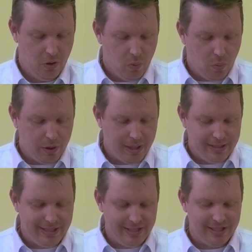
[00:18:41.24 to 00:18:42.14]
What
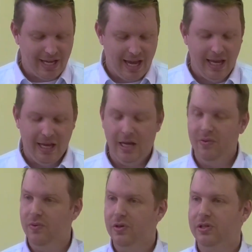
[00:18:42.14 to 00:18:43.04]
is he saying
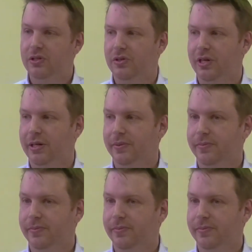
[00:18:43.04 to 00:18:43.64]
in verse 3?